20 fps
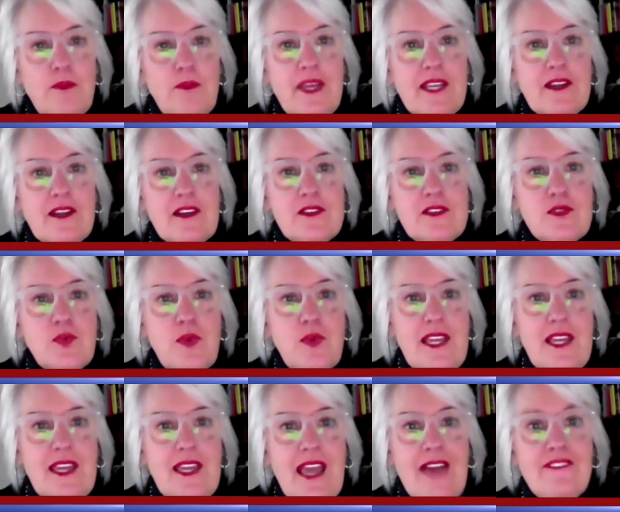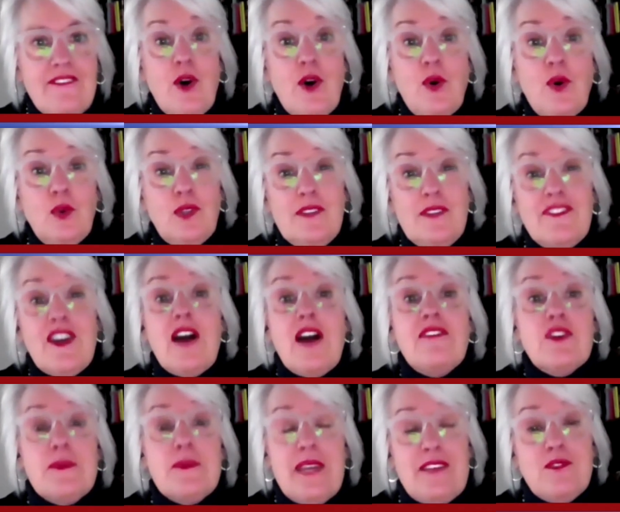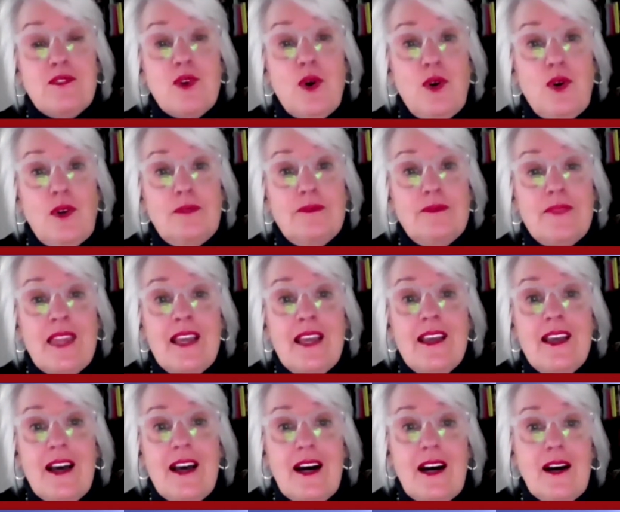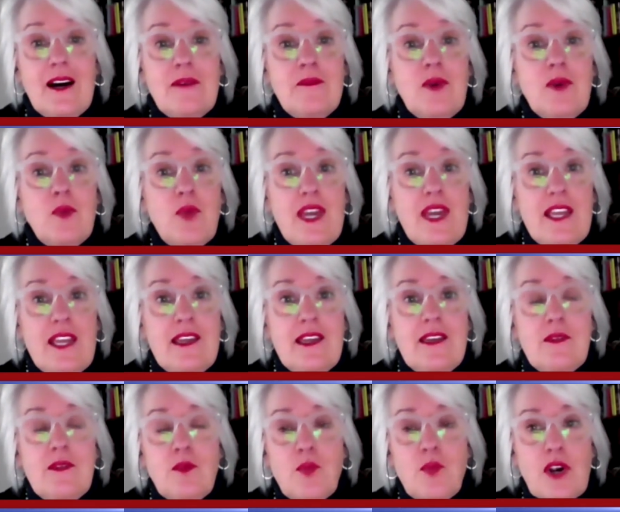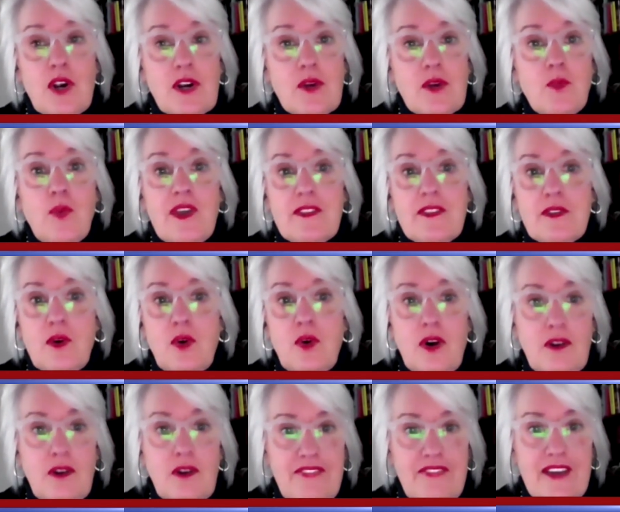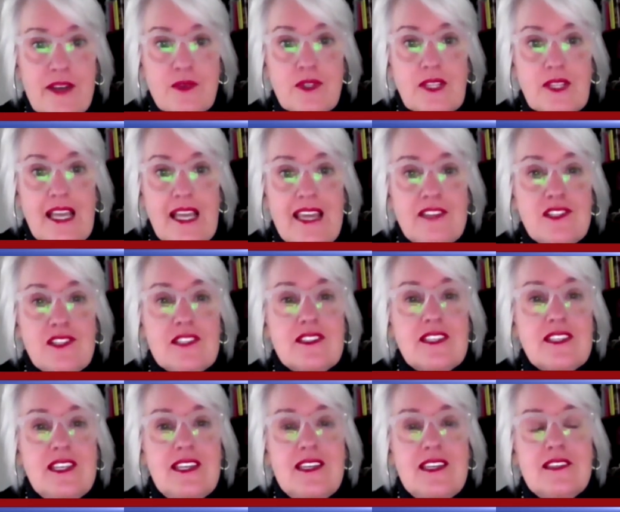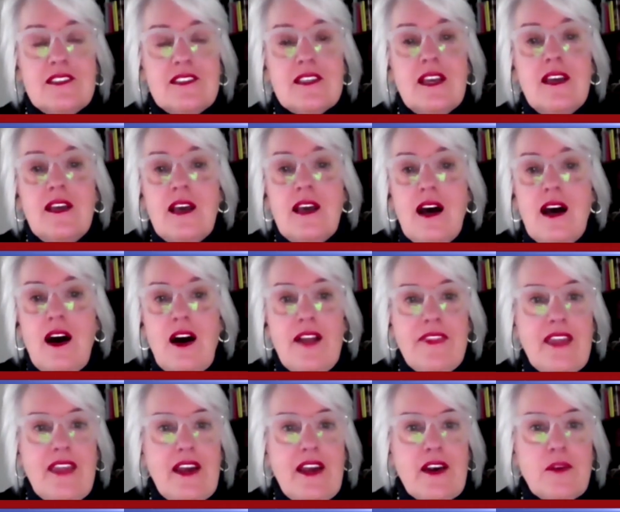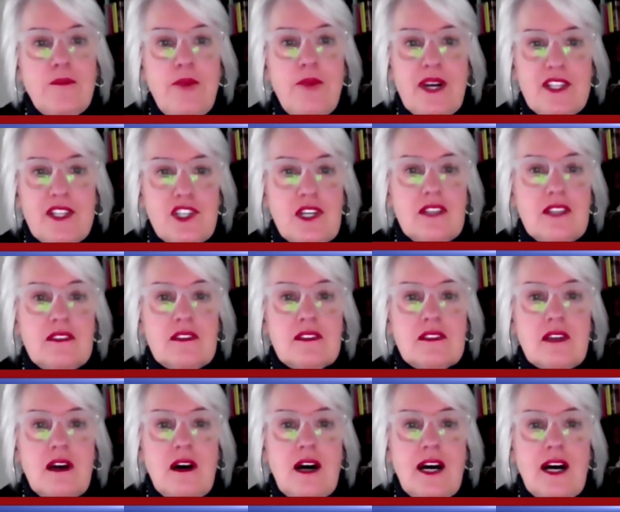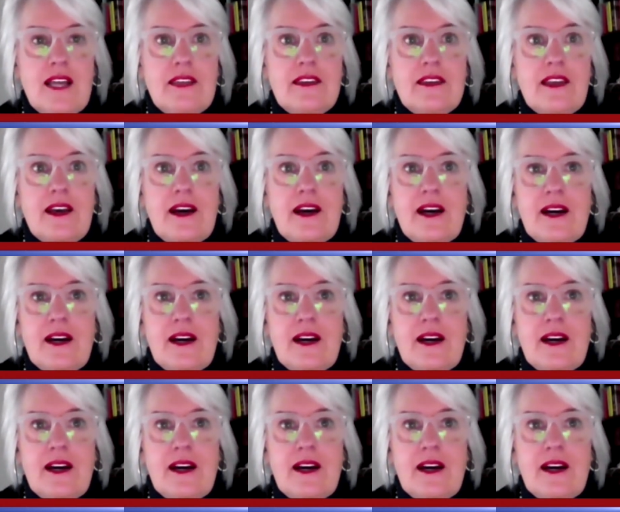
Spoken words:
because we have a whole of government role. We work with all federal agencies on their budgets, on